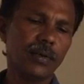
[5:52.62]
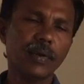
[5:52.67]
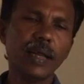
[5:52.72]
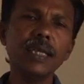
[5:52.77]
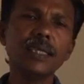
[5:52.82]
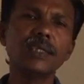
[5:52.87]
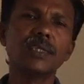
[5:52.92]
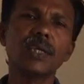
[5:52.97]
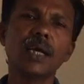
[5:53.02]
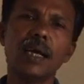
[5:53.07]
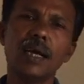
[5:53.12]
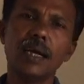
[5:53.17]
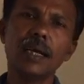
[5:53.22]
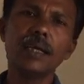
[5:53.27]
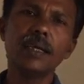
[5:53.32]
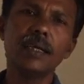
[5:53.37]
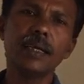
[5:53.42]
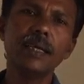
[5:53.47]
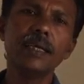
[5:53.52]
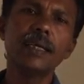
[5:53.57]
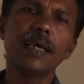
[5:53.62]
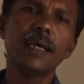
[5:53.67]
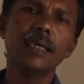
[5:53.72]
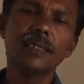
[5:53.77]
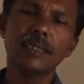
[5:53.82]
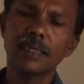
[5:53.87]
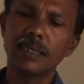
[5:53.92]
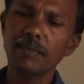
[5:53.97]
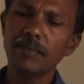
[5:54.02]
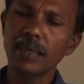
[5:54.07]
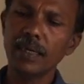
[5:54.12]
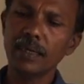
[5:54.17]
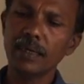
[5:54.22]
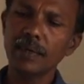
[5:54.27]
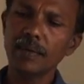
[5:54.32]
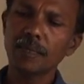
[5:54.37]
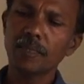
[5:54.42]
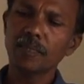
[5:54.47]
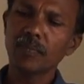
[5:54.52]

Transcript: rate chart, it has given